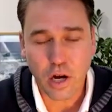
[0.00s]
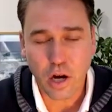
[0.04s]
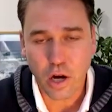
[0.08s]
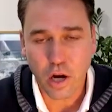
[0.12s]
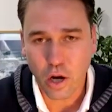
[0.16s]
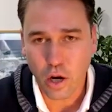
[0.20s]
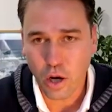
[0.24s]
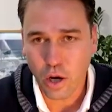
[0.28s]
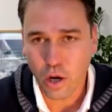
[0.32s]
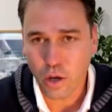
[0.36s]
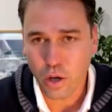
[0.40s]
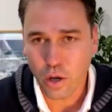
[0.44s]

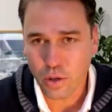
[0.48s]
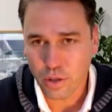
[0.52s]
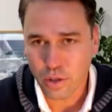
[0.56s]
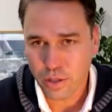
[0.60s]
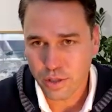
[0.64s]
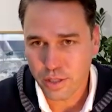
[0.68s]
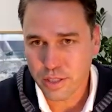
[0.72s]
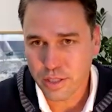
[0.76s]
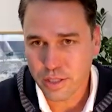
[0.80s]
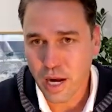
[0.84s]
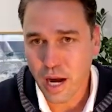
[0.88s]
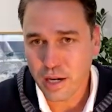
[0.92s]
all
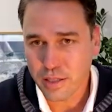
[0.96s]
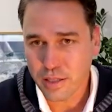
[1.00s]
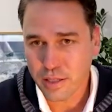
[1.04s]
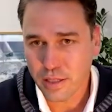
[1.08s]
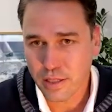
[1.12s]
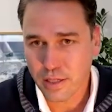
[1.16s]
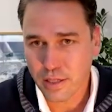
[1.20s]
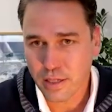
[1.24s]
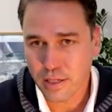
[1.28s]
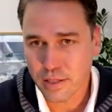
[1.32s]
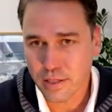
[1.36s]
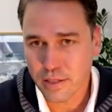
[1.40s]

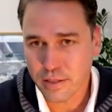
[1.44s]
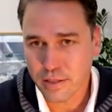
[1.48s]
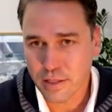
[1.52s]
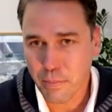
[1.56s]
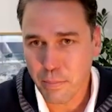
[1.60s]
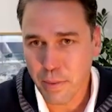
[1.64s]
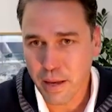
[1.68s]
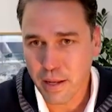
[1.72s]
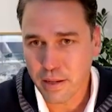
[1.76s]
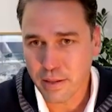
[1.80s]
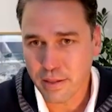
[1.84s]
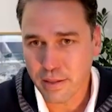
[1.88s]

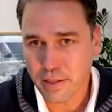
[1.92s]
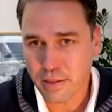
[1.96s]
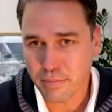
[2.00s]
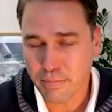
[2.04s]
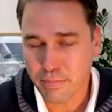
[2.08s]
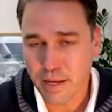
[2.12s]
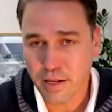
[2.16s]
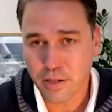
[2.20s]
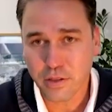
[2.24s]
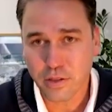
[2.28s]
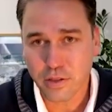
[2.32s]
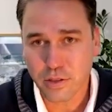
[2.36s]
the
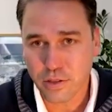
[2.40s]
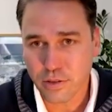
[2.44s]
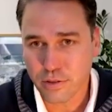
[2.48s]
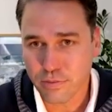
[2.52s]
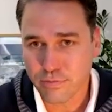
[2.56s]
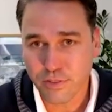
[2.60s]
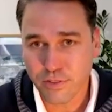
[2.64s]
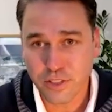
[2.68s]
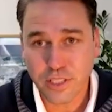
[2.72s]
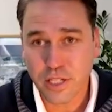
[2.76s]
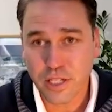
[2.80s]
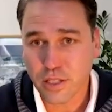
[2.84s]

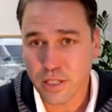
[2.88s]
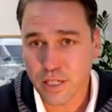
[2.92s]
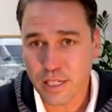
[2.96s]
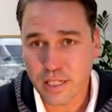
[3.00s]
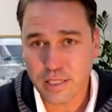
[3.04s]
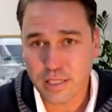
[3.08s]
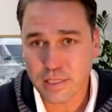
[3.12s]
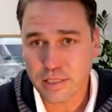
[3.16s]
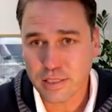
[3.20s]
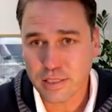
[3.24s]
medical facilities,